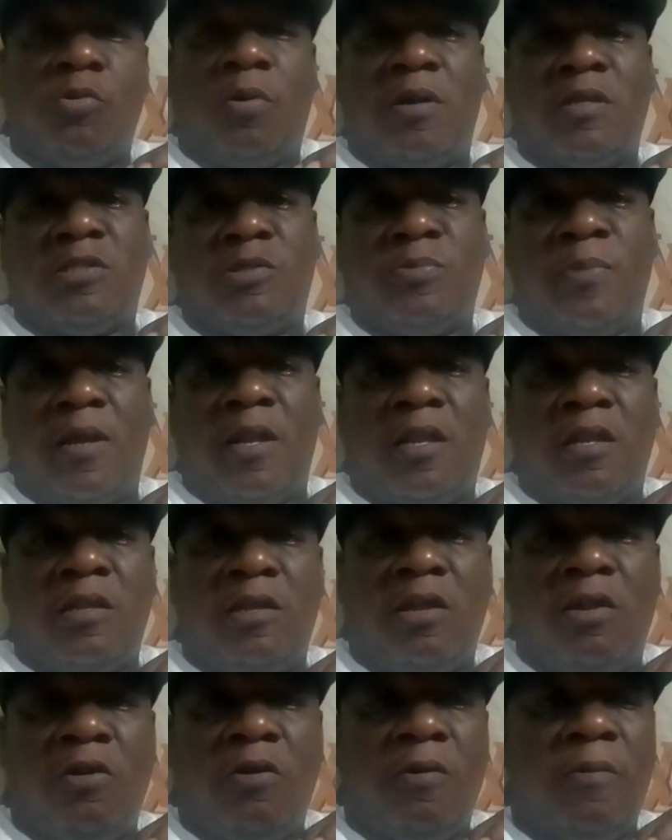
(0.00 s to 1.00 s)
too as well.
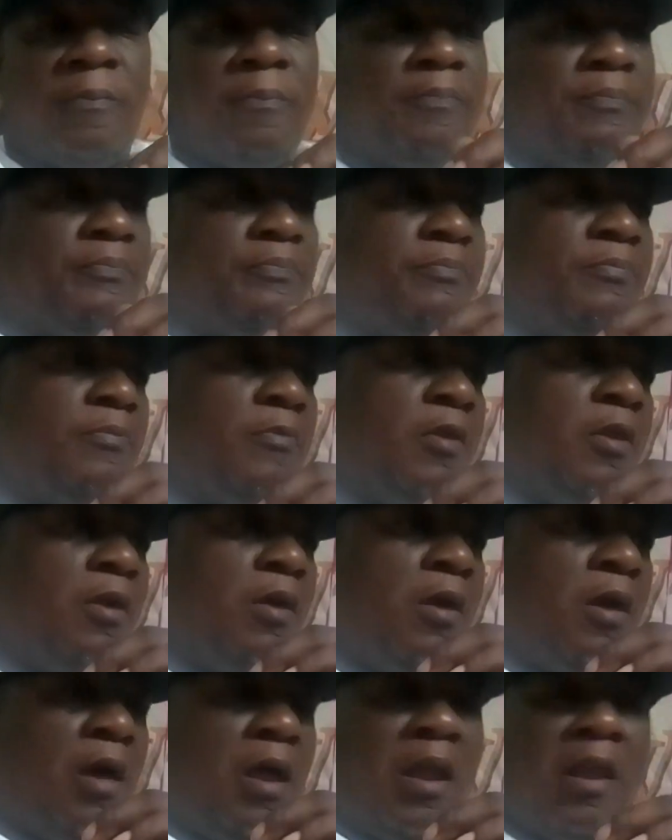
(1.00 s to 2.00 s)
You know,
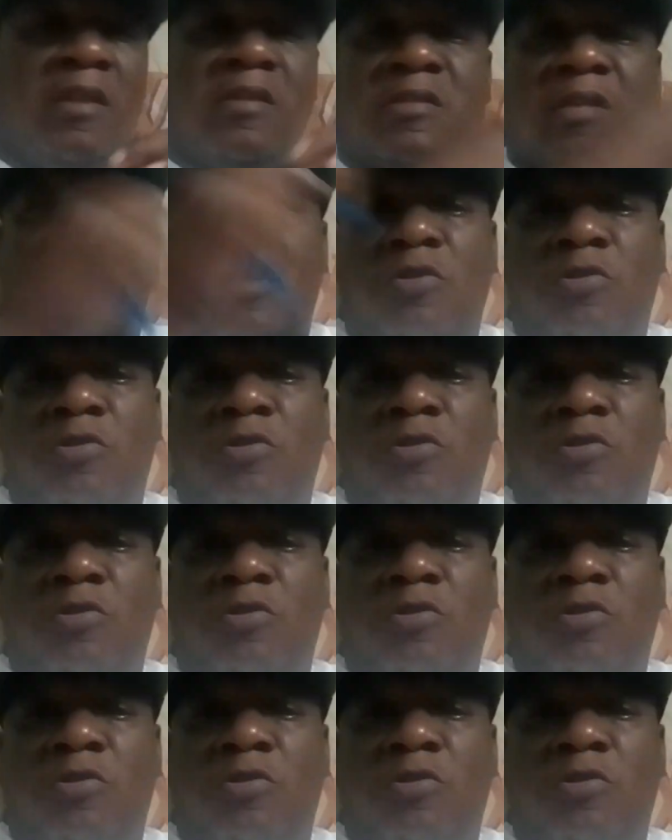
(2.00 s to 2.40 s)
and he's a